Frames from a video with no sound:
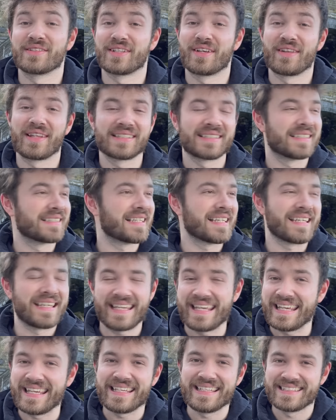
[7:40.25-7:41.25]
So this is the
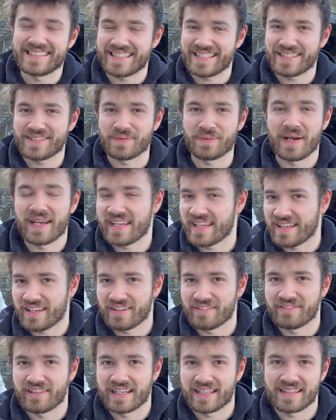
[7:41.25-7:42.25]
easiest way you
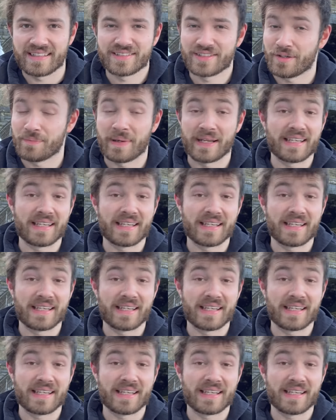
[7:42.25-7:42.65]
can rig this up.